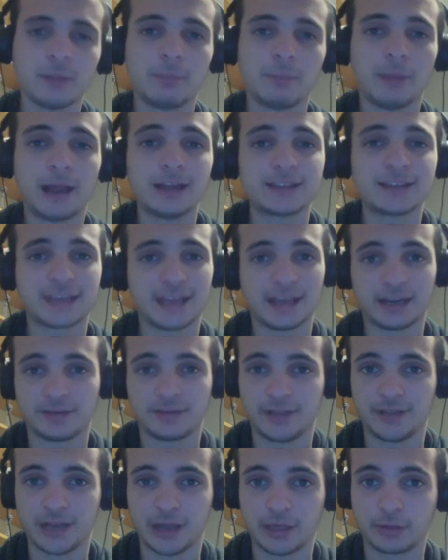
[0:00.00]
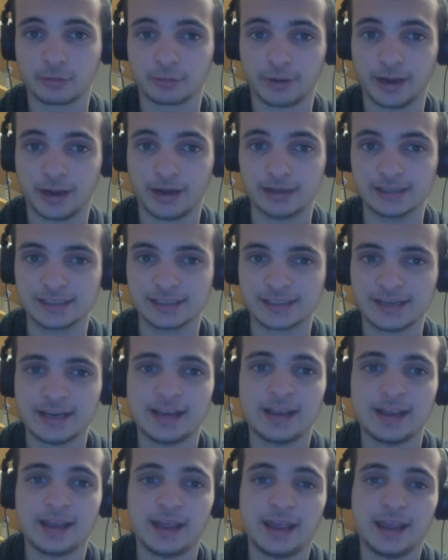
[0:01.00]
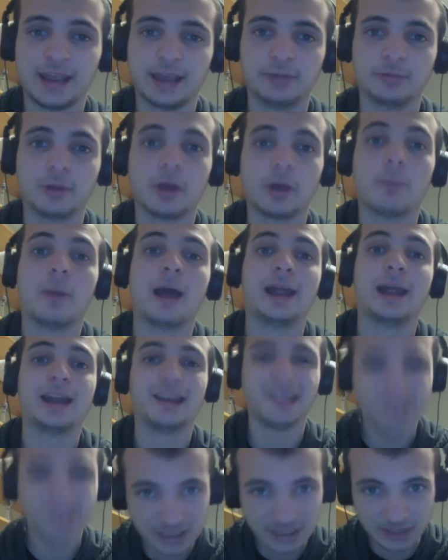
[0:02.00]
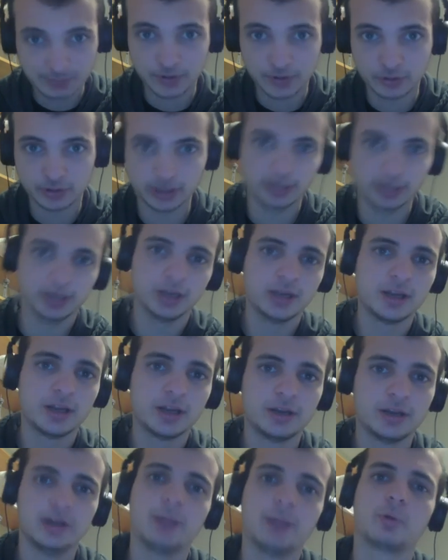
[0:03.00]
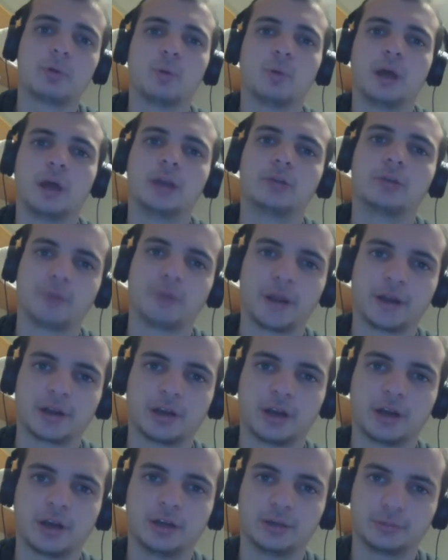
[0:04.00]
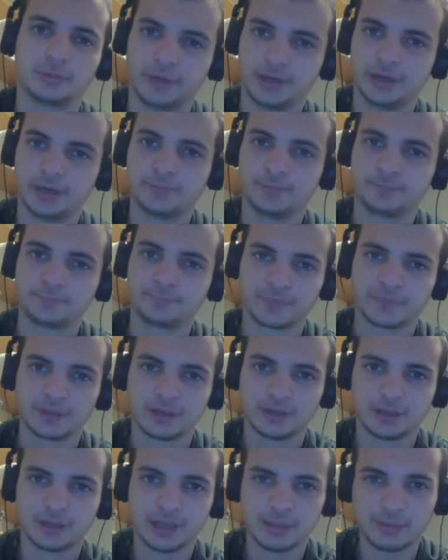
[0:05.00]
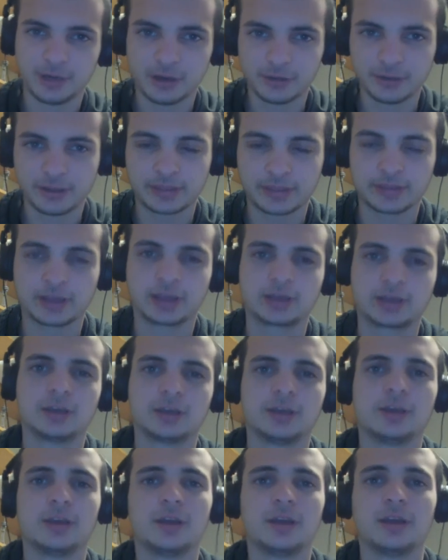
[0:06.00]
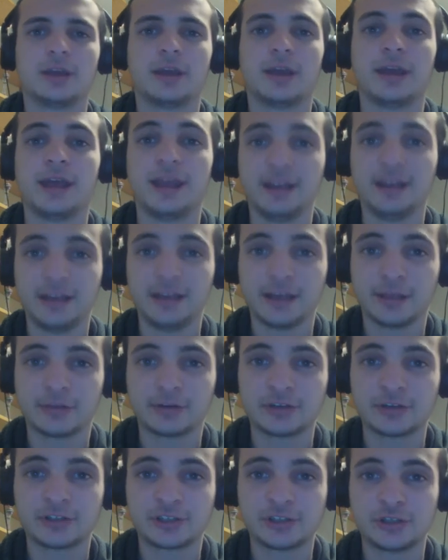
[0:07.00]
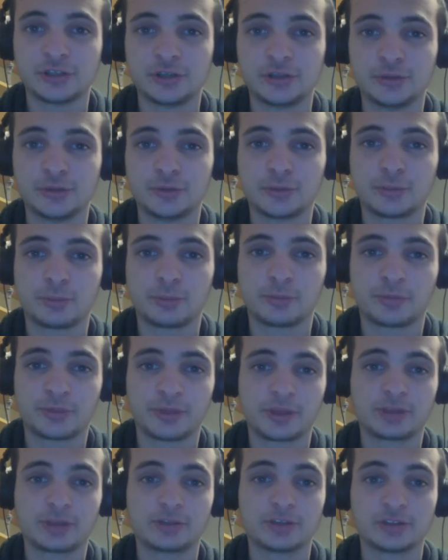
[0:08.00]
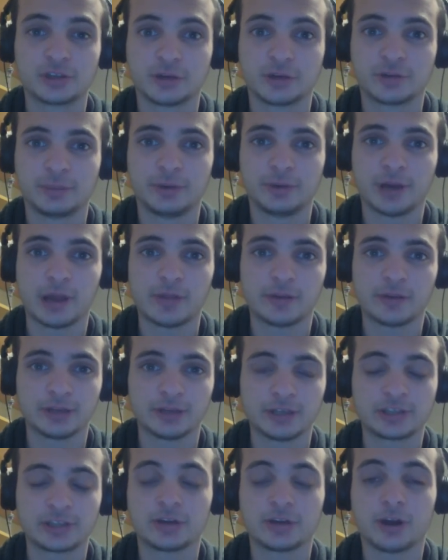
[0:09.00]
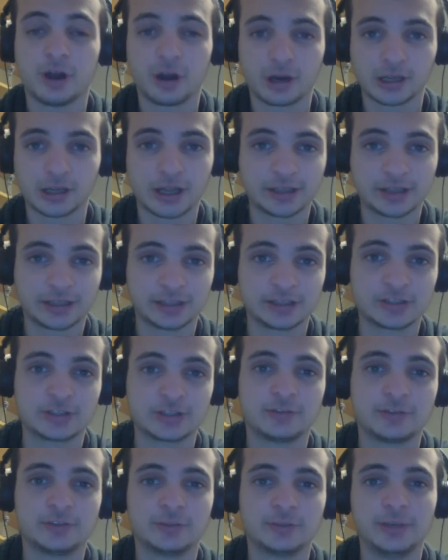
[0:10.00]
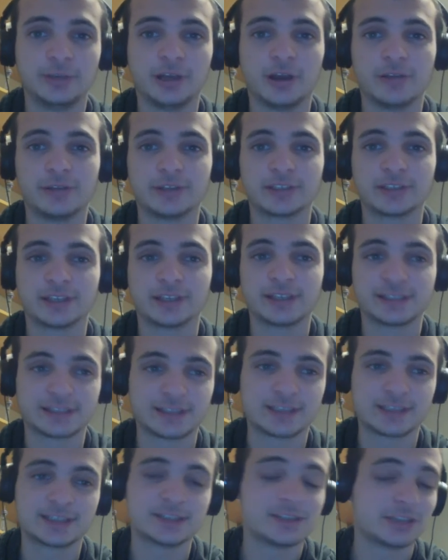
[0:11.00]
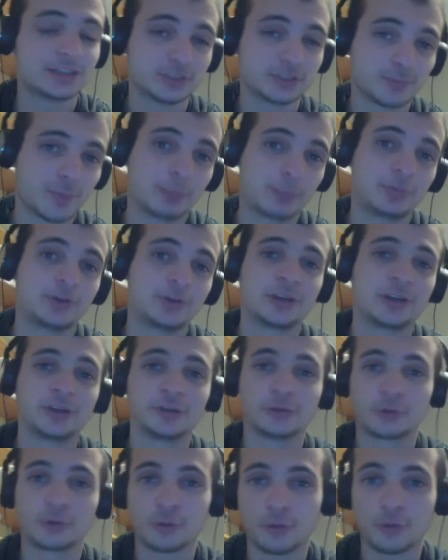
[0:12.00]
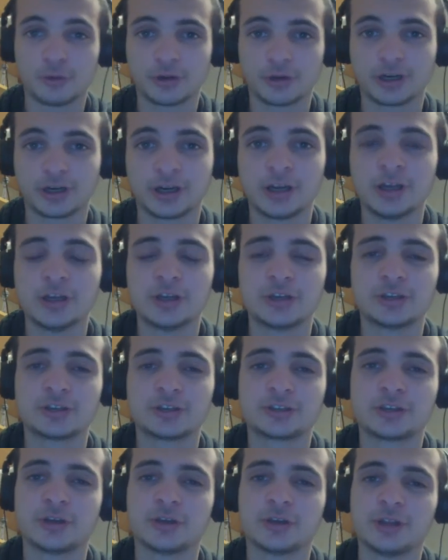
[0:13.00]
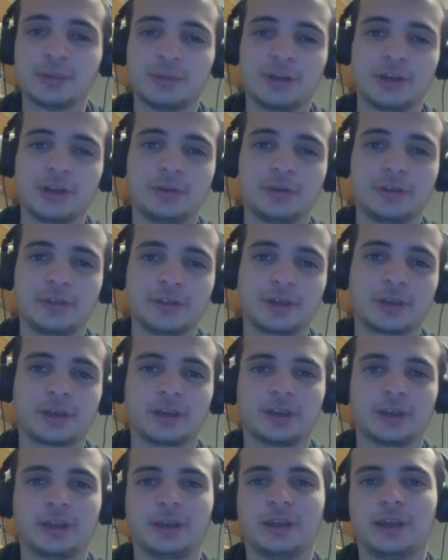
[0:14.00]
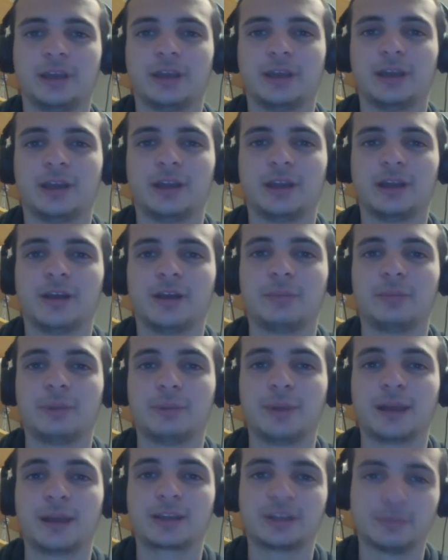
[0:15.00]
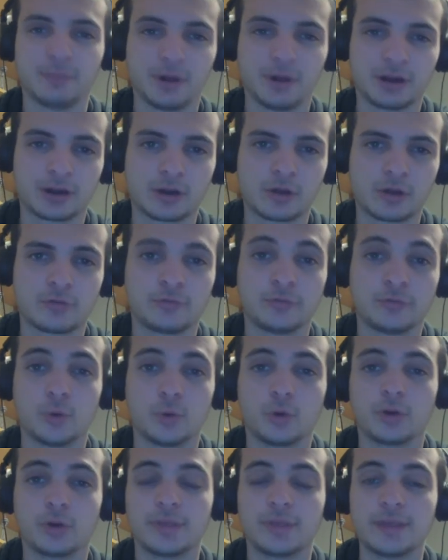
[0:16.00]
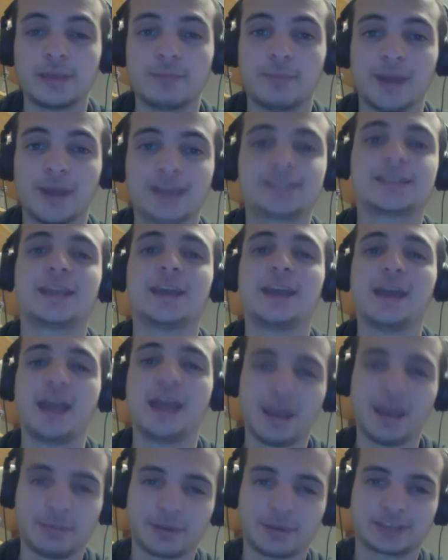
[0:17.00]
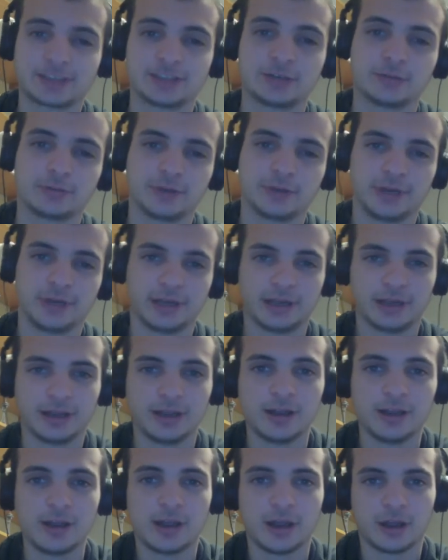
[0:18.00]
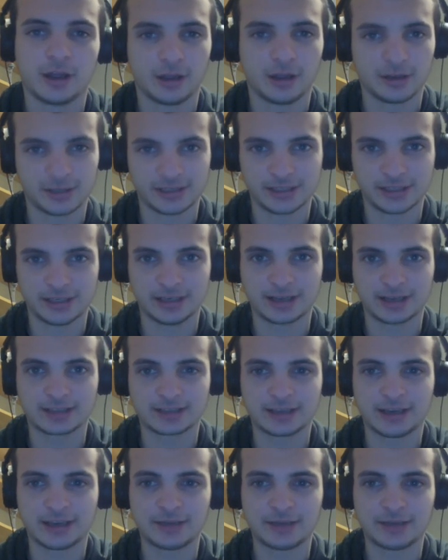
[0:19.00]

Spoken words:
miles ahead of the other rares, and my undisputed number 1 rare card in Arena. Let me know what you think. Any others you think deserve to be on their list? There are a lot that deserve to be on this list. This is just my particular order, so let me know what you think, and I'll be back tomorrow for the best epics in Arena. I'll see you next time.